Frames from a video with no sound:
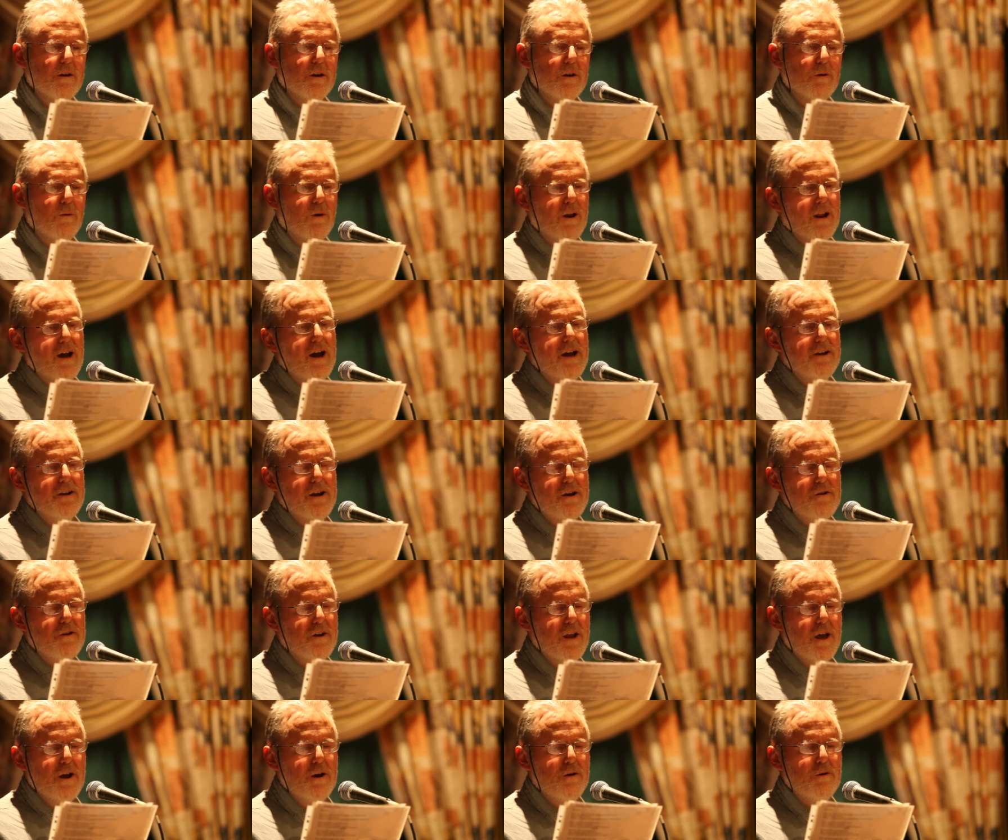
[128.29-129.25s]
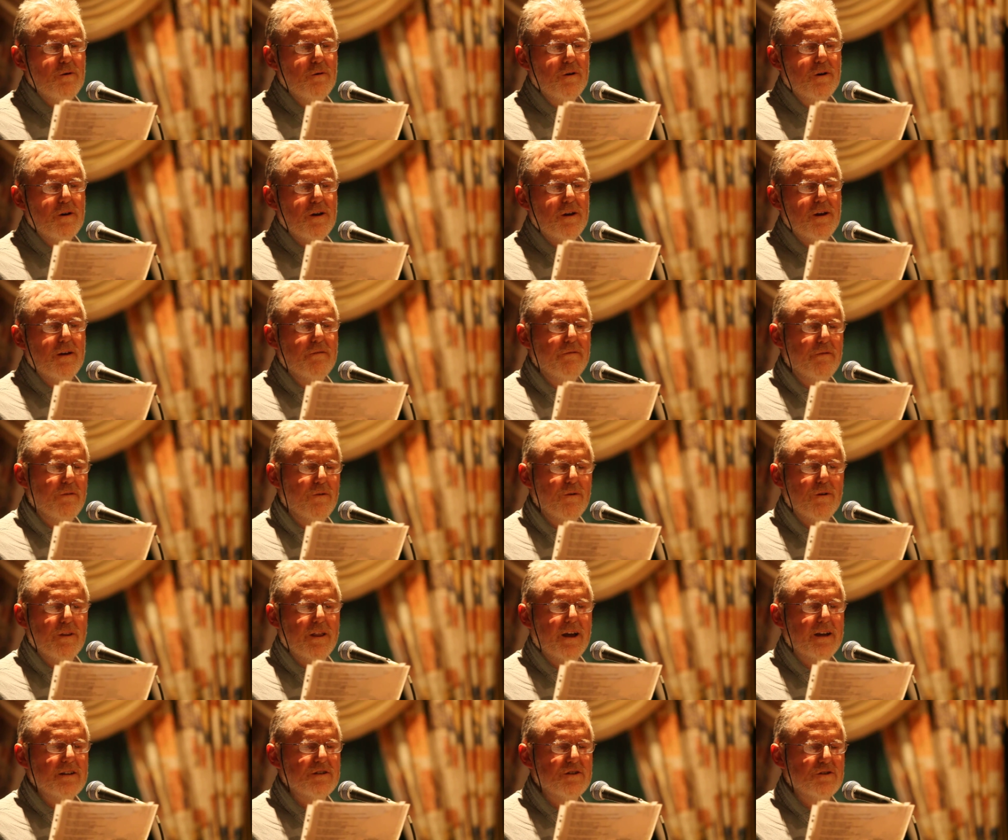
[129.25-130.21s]
Well, I don't know if all
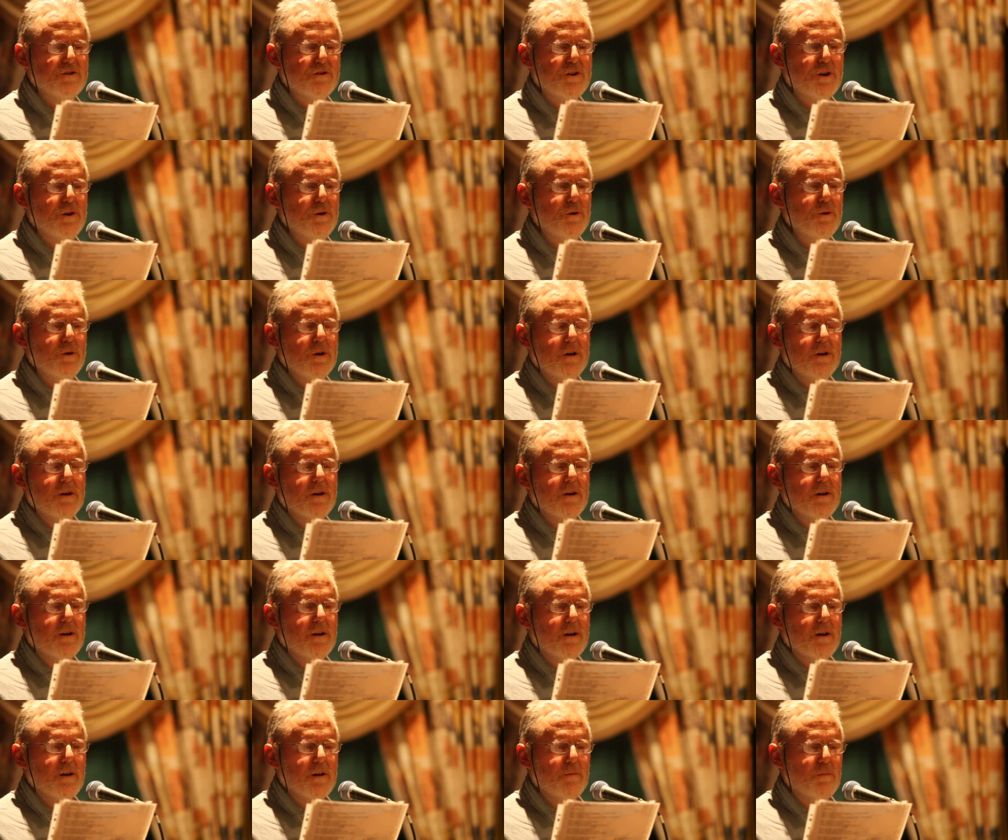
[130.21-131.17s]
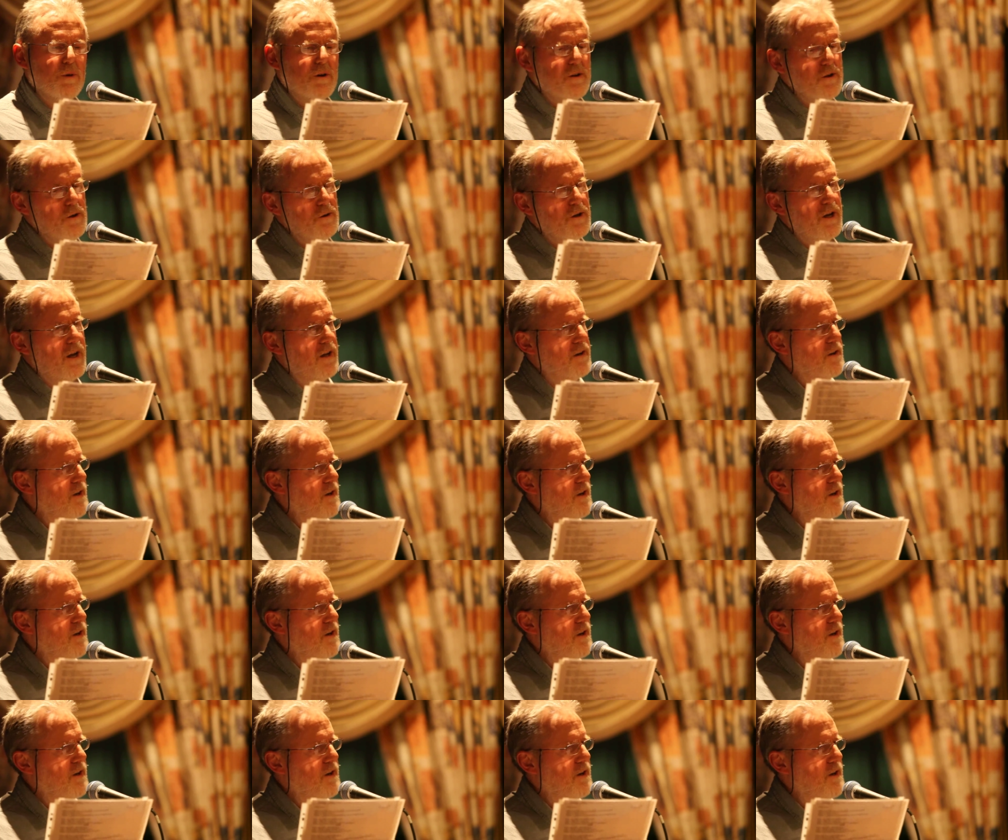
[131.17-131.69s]
that's true, but you get